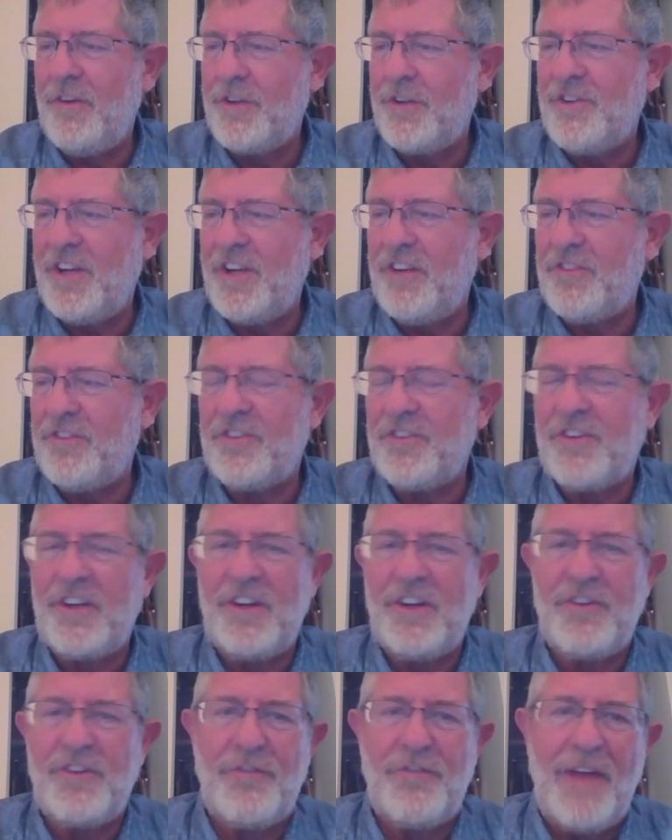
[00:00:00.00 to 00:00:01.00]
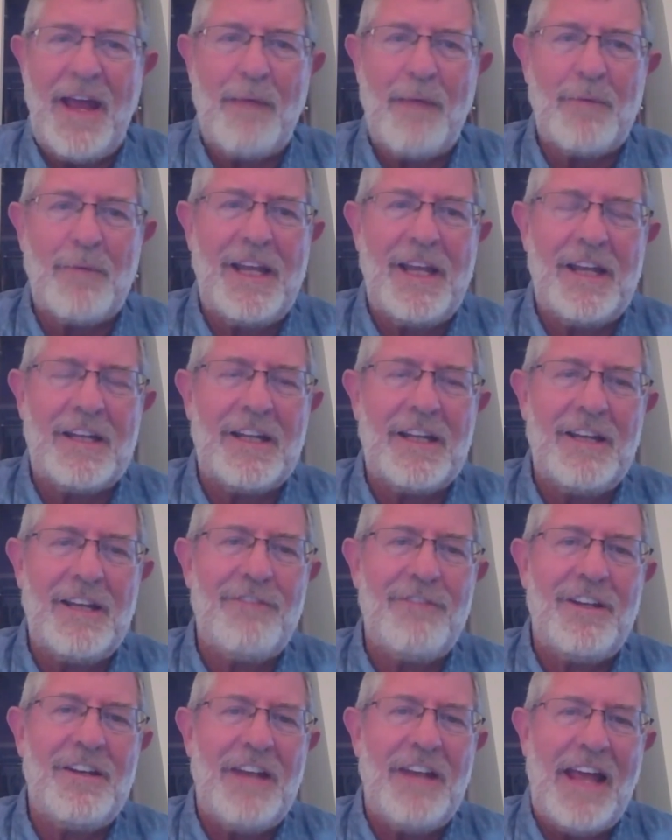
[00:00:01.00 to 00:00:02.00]
Jesus and his family had
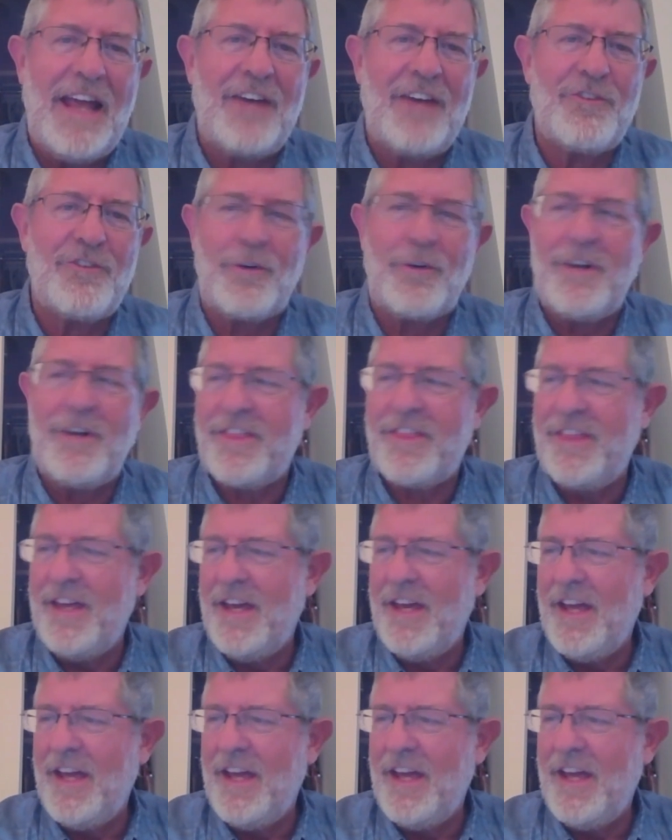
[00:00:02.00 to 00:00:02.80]
lived in Nazareth.